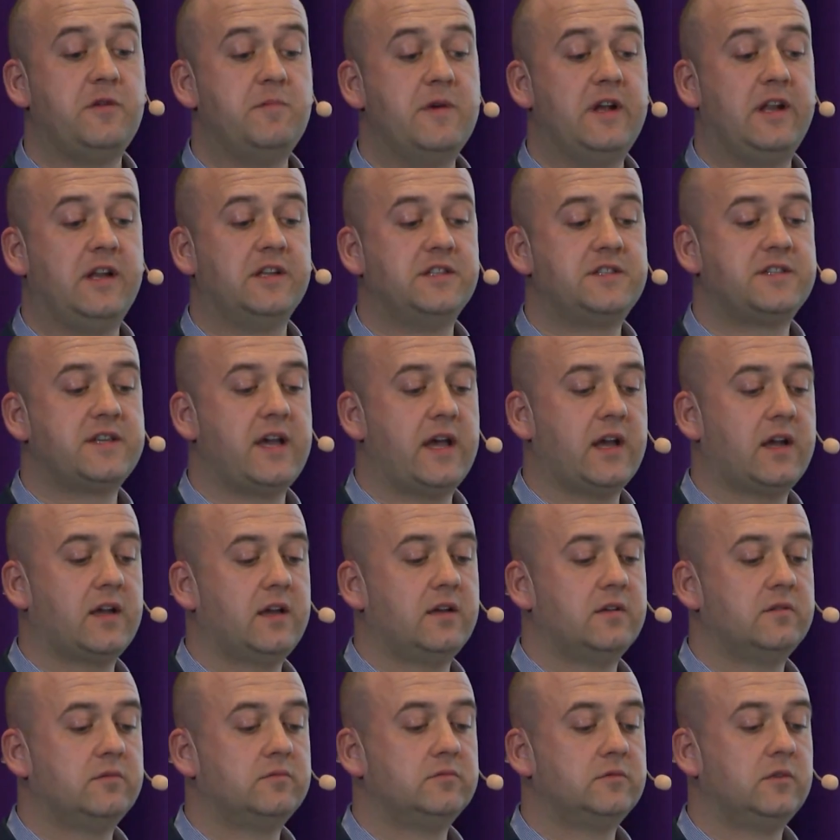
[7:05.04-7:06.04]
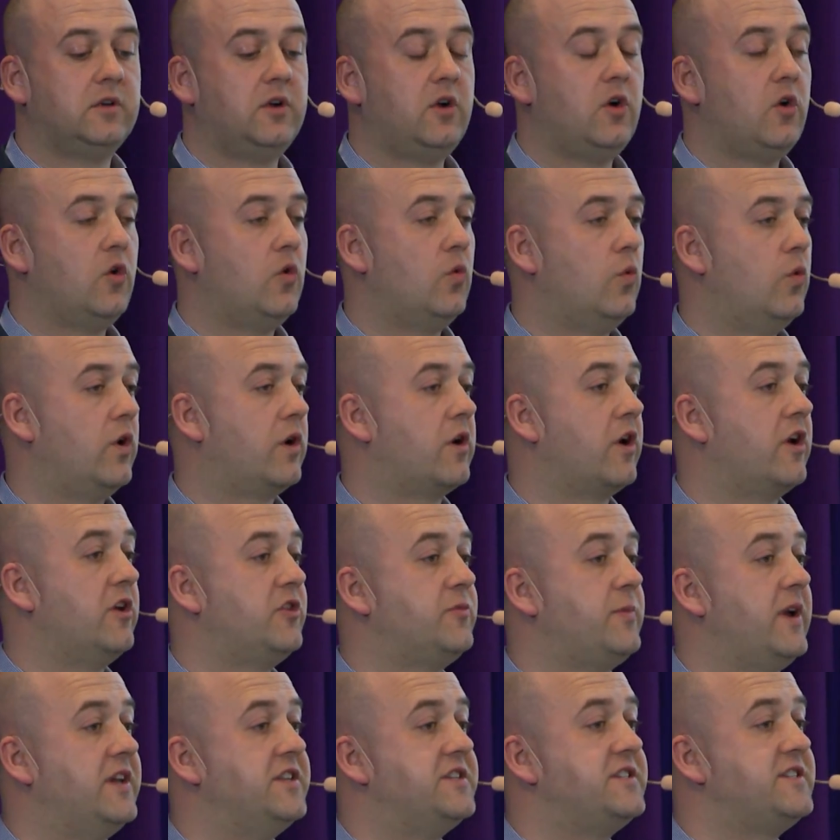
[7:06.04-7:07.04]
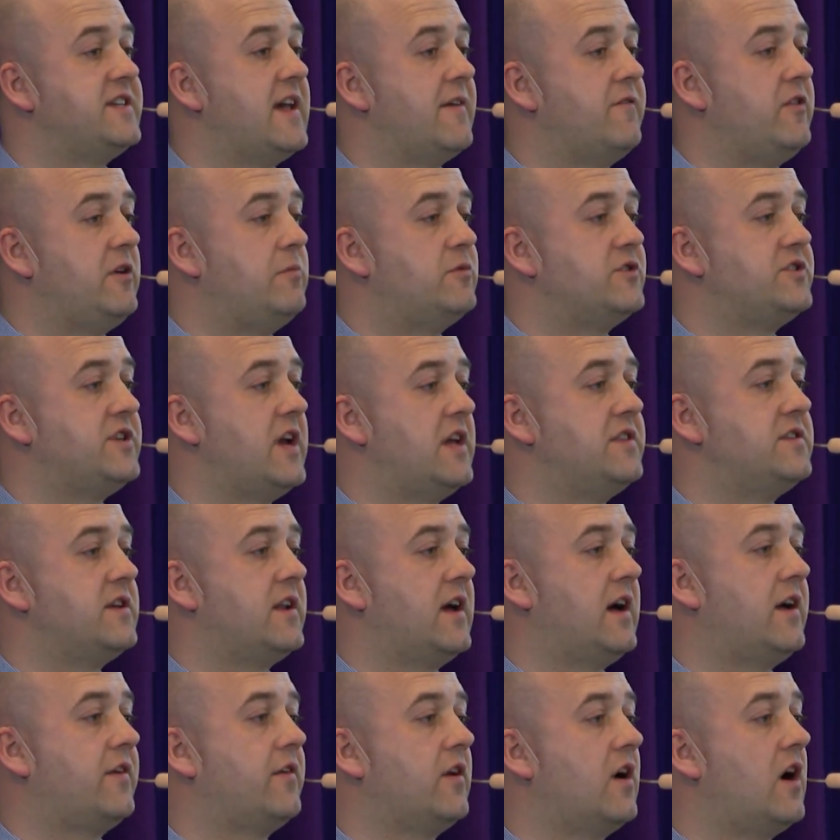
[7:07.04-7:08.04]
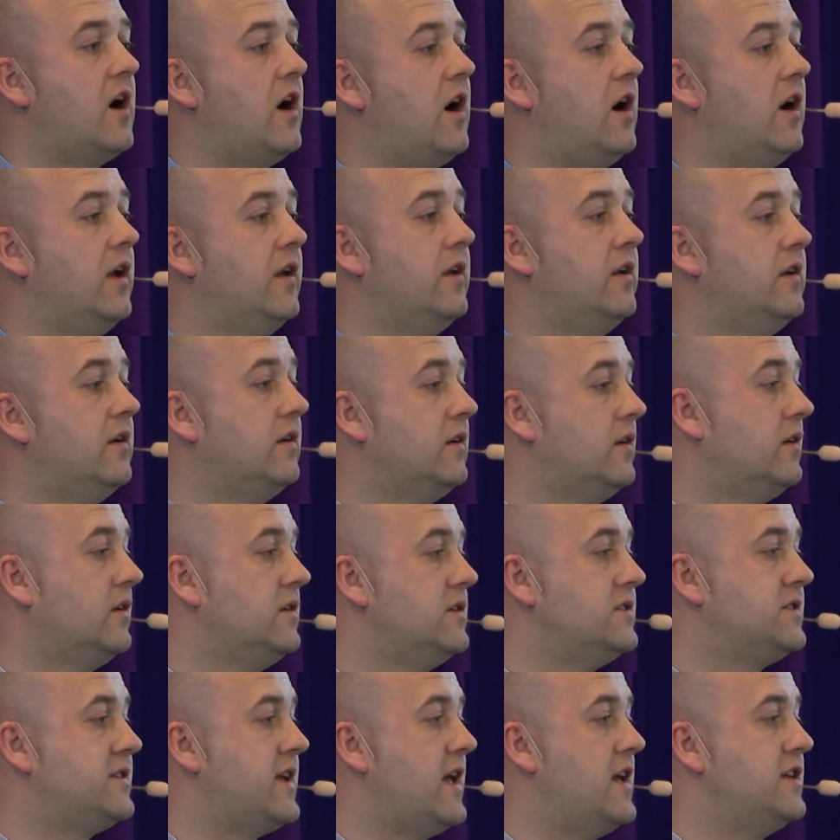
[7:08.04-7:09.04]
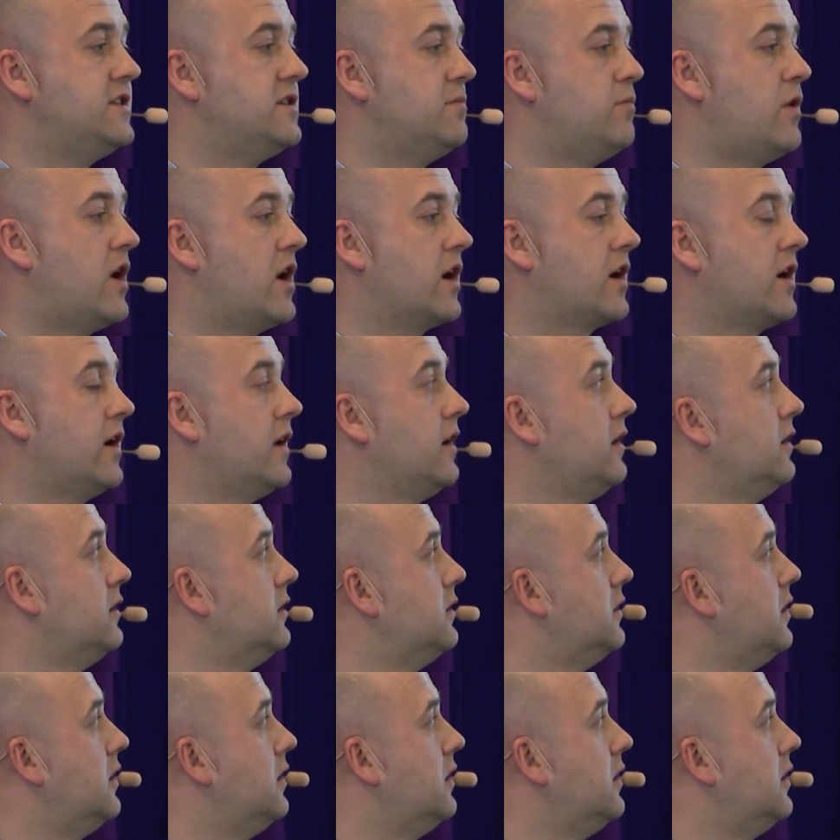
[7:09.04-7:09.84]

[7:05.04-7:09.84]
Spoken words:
million SEK. We're going to spend 70% of that on sales and marketing.